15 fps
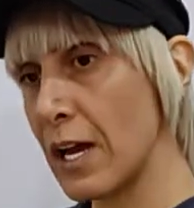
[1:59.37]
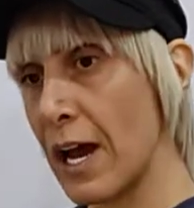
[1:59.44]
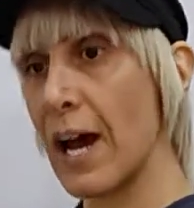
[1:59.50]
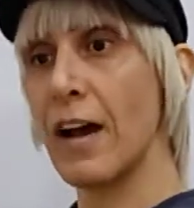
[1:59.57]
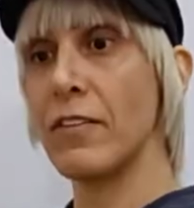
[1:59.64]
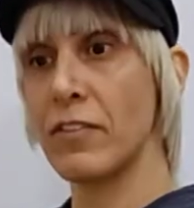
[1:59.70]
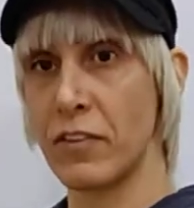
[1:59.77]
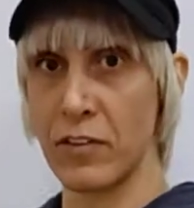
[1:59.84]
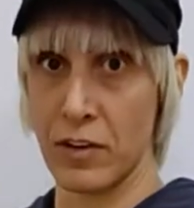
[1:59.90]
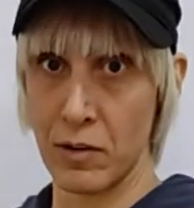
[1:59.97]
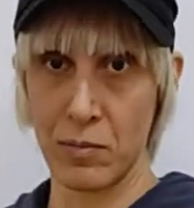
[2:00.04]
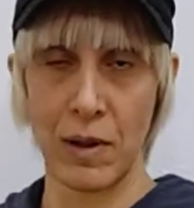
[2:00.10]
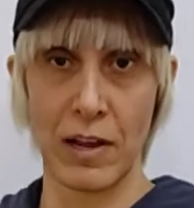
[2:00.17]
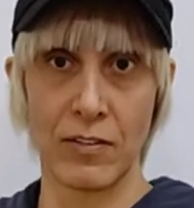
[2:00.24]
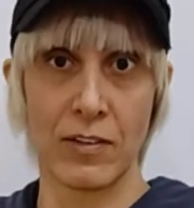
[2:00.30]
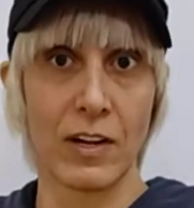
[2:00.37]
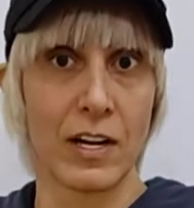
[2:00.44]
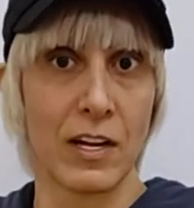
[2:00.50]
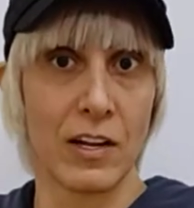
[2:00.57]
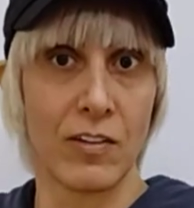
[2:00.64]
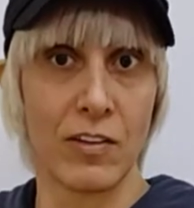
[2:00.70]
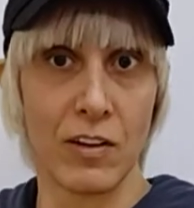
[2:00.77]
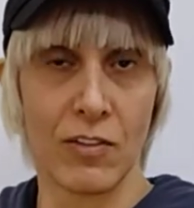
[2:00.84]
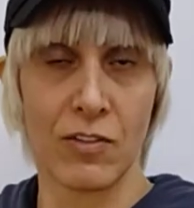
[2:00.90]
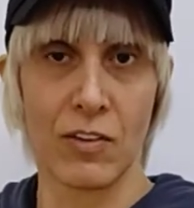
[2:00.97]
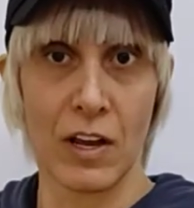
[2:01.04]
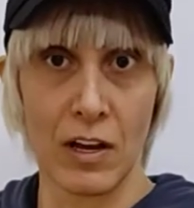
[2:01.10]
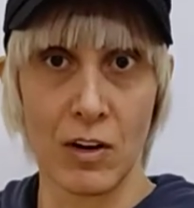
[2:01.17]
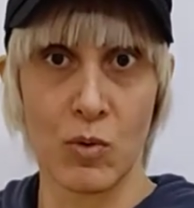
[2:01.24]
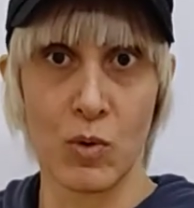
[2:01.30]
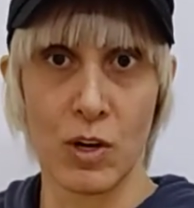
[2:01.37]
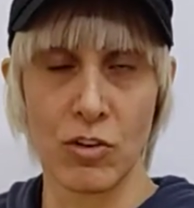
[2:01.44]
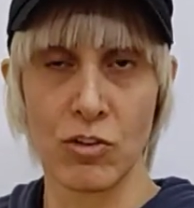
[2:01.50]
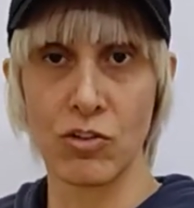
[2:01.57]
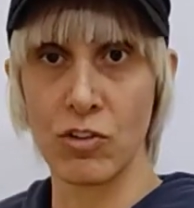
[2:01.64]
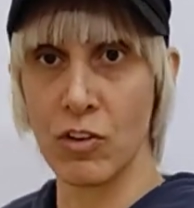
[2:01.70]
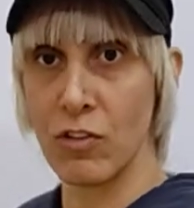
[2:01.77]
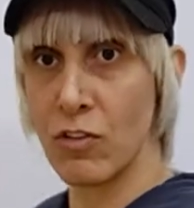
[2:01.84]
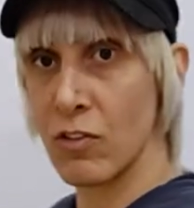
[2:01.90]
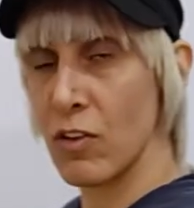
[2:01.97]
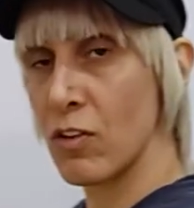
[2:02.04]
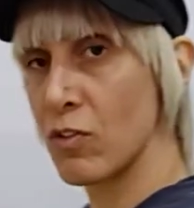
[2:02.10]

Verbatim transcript: answer basically these uh, questions.